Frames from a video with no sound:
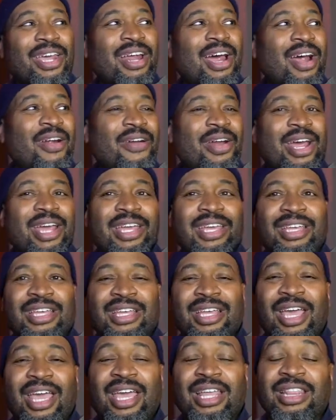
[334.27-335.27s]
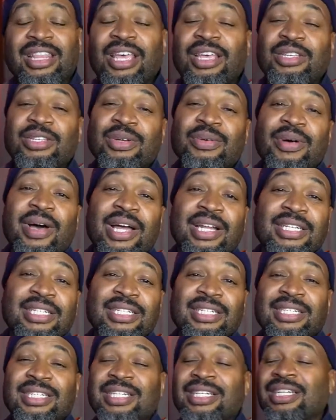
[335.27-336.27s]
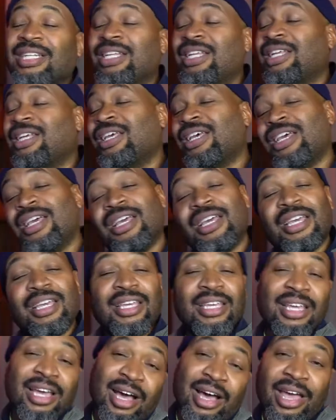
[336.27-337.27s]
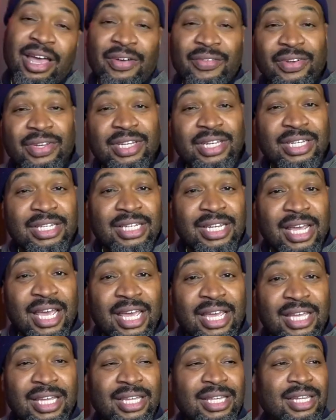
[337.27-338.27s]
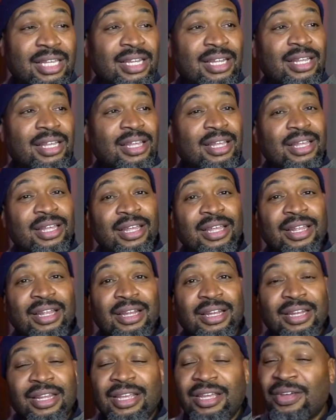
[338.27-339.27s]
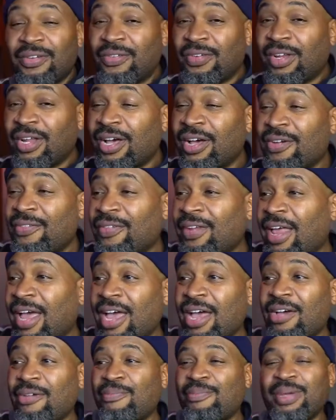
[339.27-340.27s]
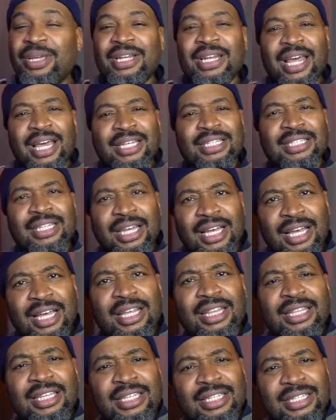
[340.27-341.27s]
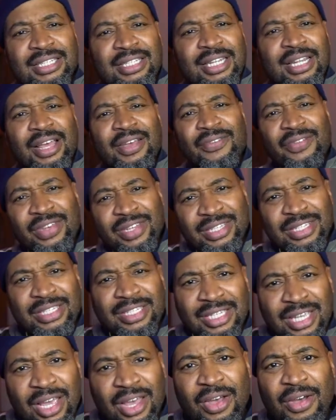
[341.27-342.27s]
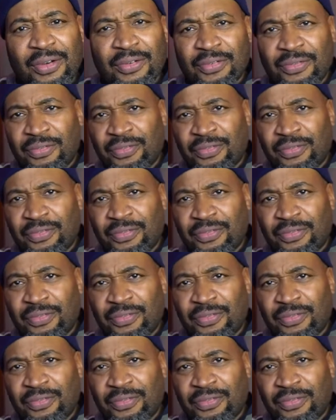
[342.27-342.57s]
All right. Hey, thanks for watching. Y'all have a good day. Live, love, laugh. Be nice to others. Love yourself.